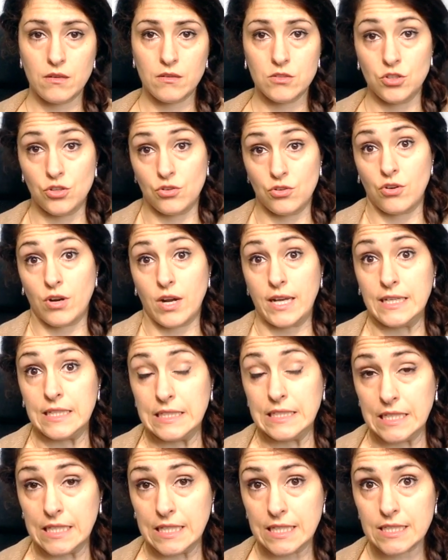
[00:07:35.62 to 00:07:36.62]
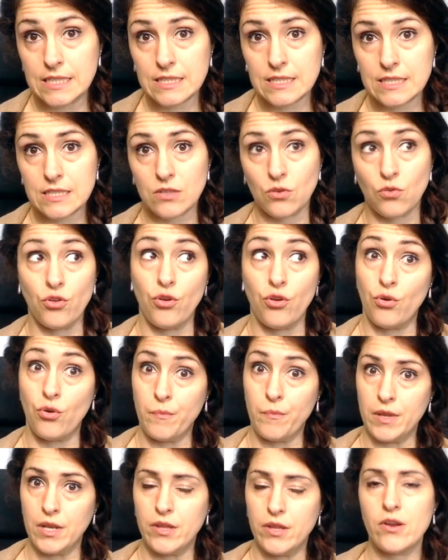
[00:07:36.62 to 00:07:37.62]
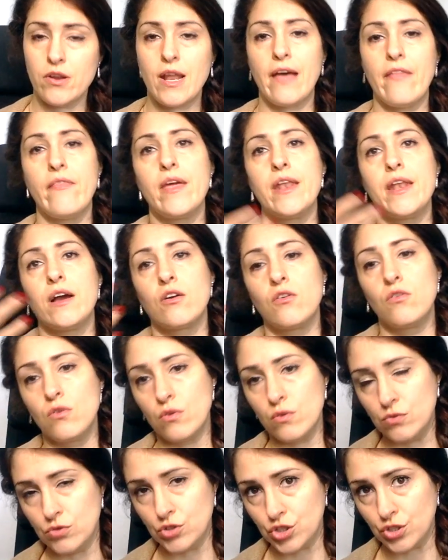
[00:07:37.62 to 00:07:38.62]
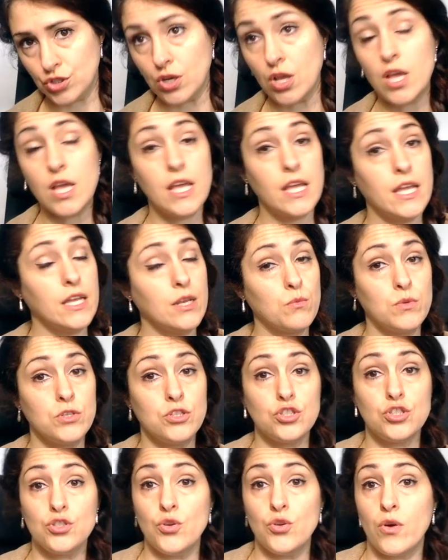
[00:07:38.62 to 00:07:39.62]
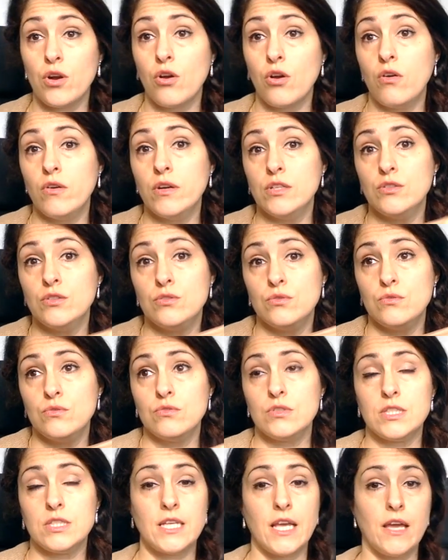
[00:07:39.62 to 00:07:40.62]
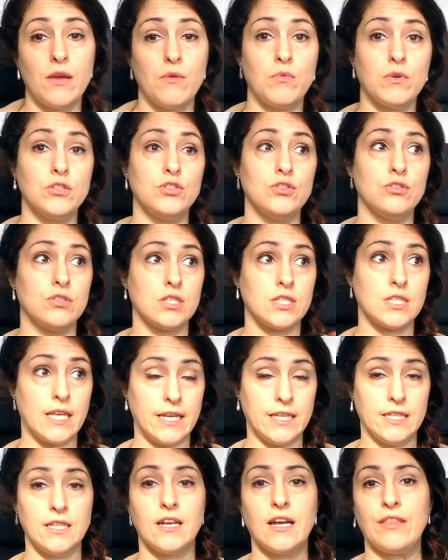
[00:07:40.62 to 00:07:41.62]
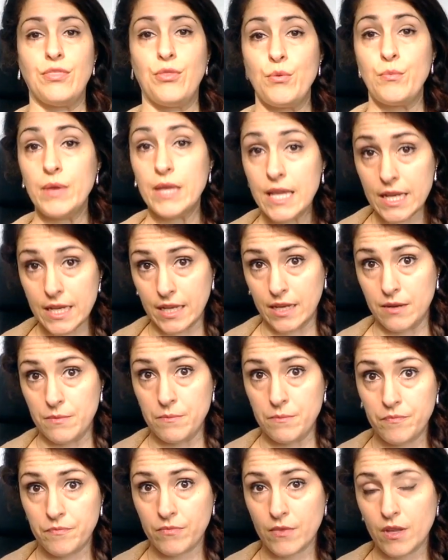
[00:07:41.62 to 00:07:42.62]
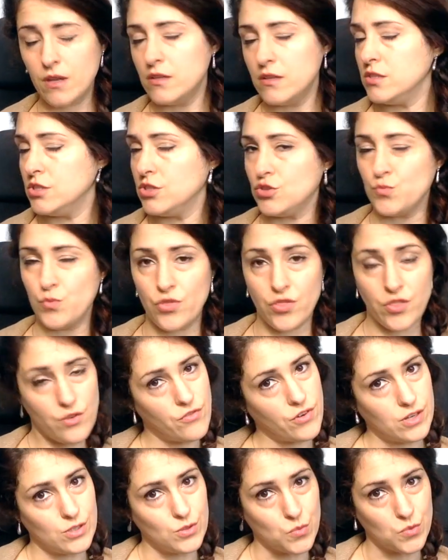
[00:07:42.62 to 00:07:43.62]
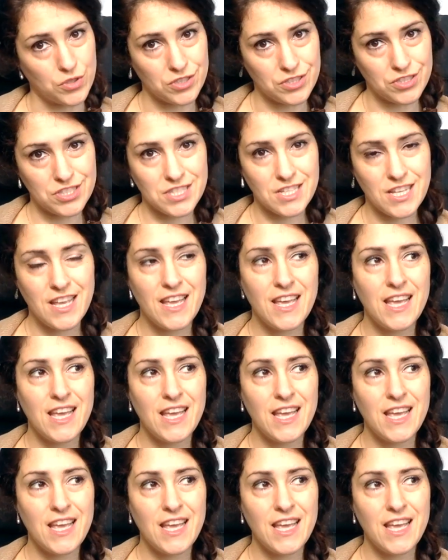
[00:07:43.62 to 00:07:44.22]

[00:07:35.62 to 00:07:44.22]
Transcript: your ideas or your opinion, and then a conclusion in which you are going to say what you said at the beginning, just with different words.